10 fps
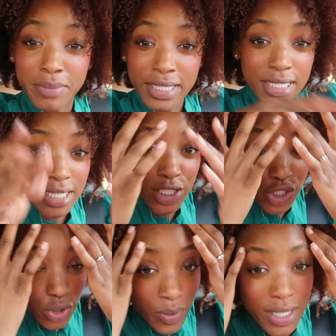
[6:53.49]
been
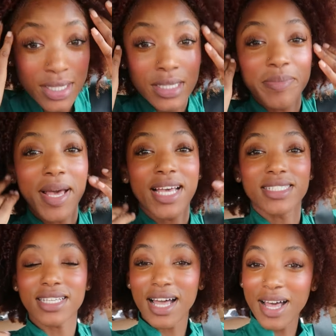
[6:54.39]
enjoying these
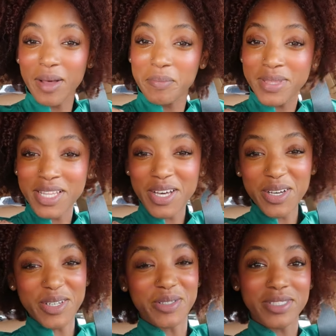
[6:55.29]
past
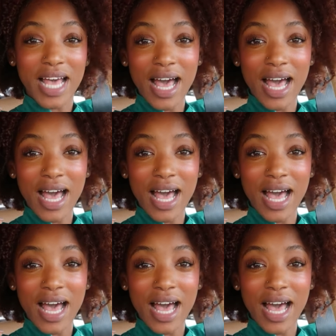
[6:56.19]
uploads.